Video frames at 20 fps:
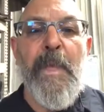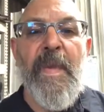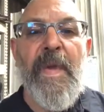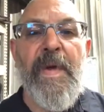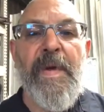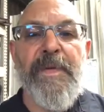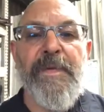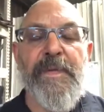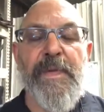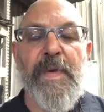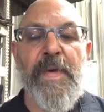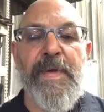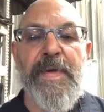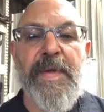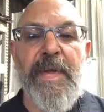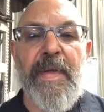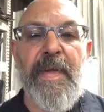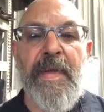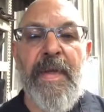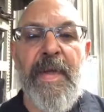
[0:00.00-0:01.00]

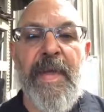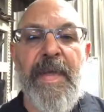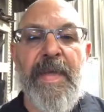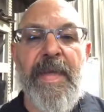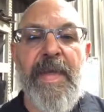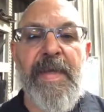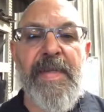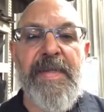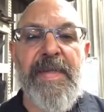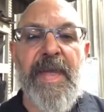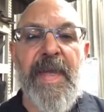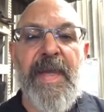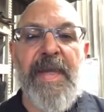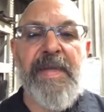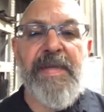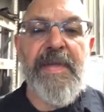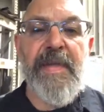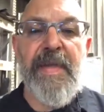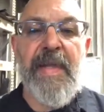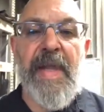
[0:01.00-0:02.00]
Unfortunately, these
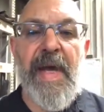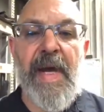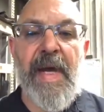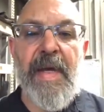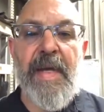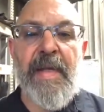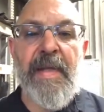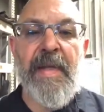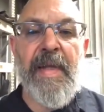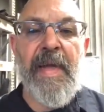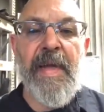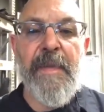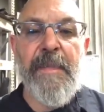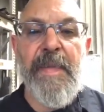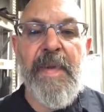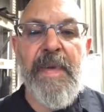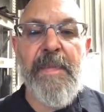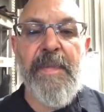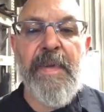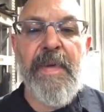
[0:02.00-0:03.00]
days, not a lot of
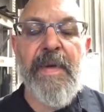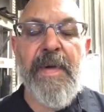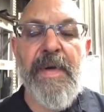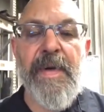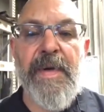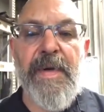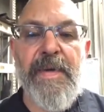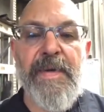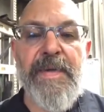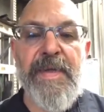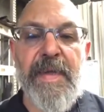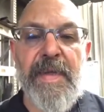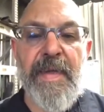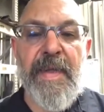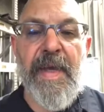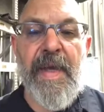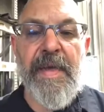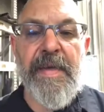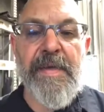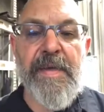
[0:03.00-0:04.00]
people are using
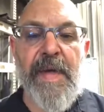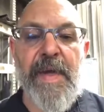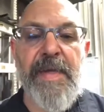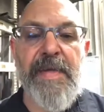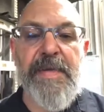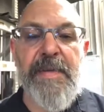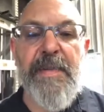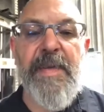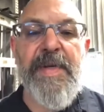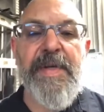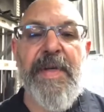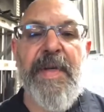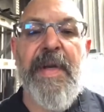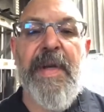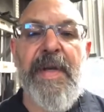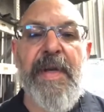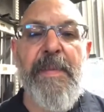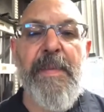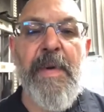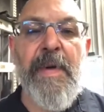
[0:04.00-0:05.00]
that transmission
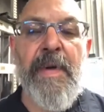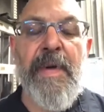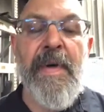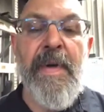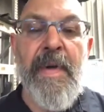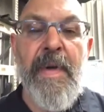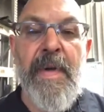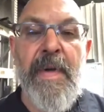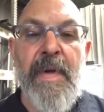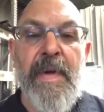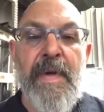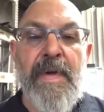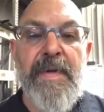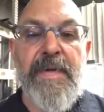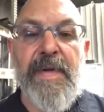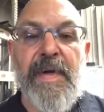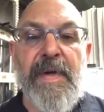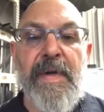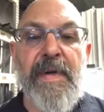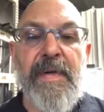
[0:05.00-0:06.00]
anymore.
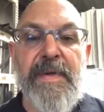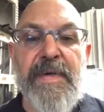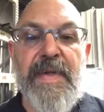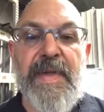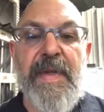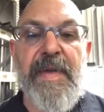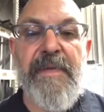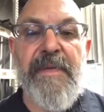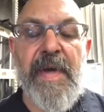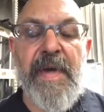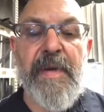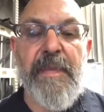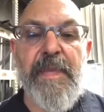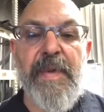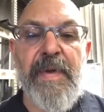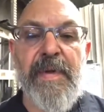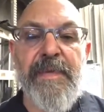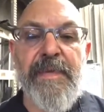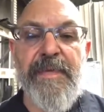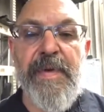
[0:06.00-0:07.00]
So Steve had to
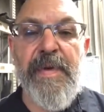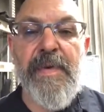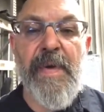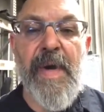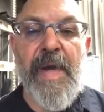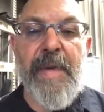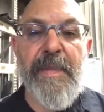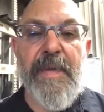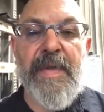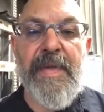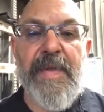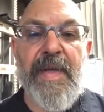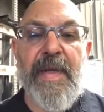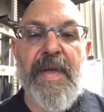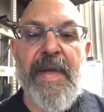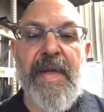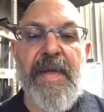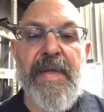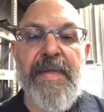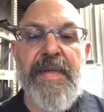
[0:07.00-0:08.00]
pull a few rabbits out
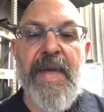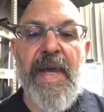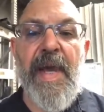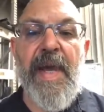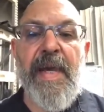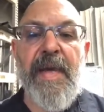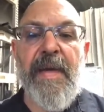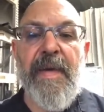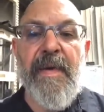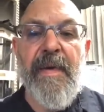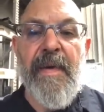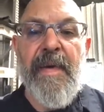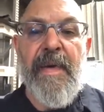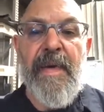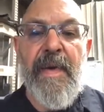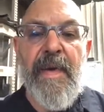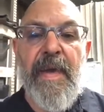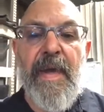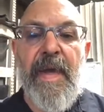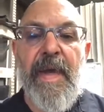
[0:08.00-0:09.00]
of his hat
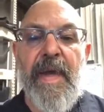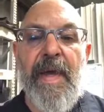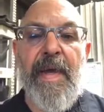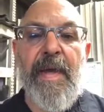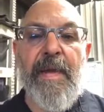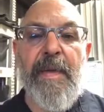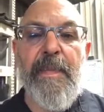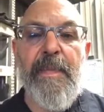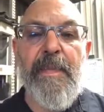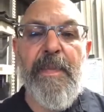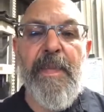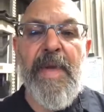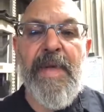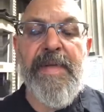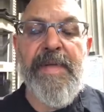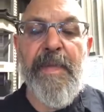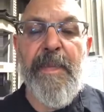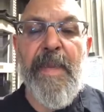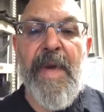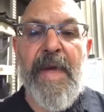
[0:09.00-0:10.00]
and
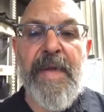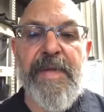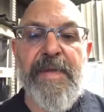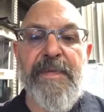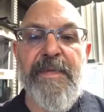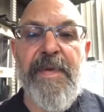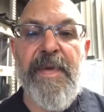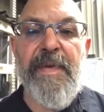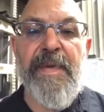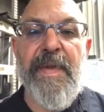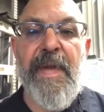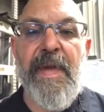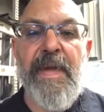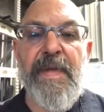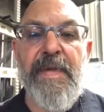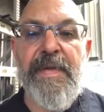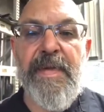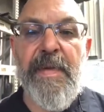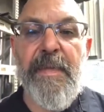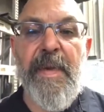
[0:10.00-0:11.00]
mix and match a few
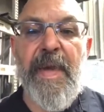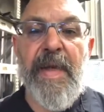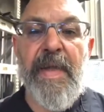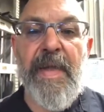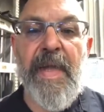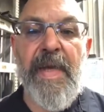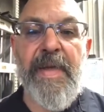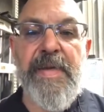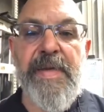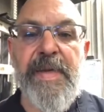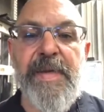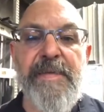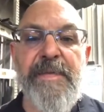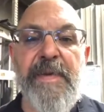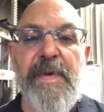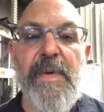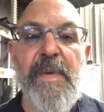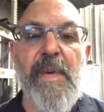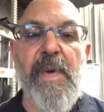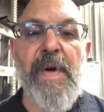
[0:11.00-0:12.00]
things to make that
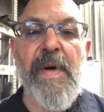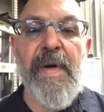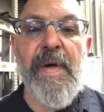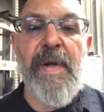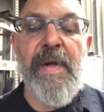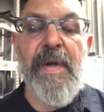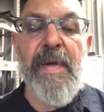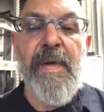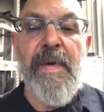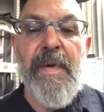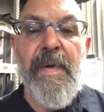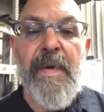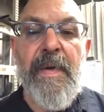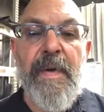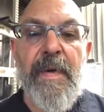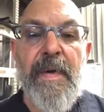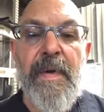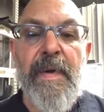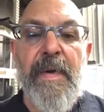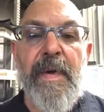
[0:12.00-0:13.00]
shifter work,
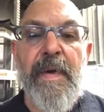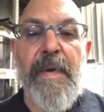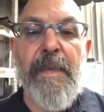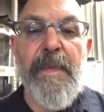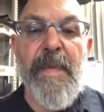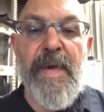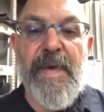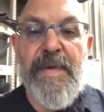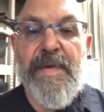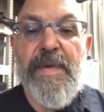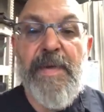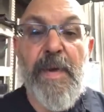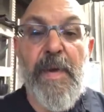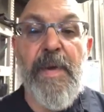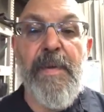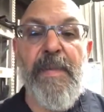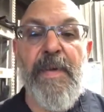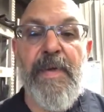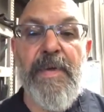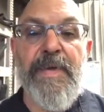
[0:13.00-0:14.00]
his
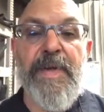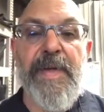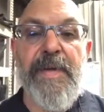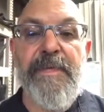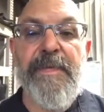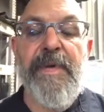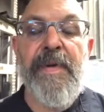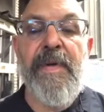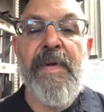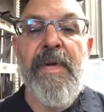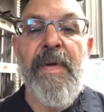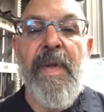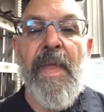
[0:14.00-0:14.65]
normal shifter.